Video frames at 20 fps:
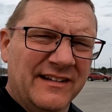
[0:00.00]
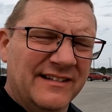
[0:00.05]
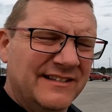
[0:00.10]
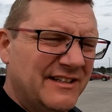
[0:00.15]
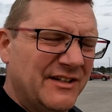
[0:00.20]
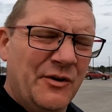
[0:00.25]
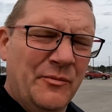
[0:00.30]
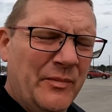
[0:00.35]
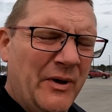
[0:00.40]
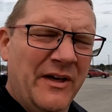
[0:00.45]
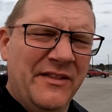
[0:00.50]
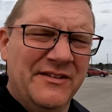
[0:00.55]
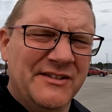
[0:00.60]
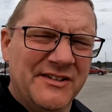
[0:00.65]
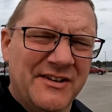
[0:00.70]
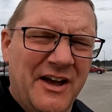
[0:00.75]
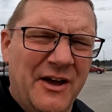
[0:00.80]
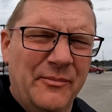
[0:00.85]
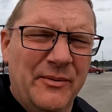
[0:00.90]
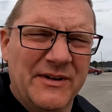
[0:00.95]
So don't bother
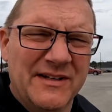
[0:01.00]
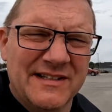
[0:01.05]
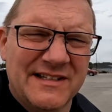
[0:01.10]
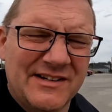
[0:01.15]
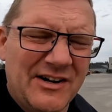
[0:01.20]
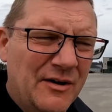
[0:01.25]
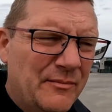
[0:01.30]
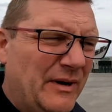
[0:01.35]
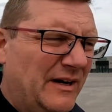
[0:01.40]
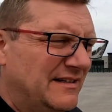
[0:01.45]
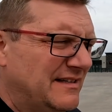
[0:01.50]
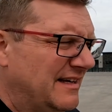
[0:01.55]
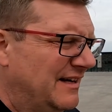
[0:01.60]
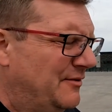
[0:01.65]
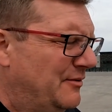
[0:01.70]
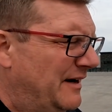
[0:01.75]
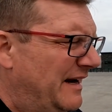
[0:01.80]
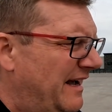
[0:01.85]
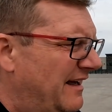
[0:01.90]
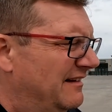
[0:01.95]
stopping at Starbucks in
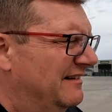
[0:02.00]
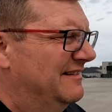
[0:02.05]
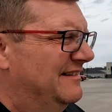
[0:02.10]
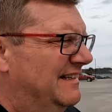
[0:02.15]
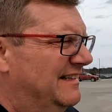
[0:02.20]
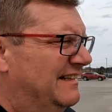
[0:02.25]
Quesnel.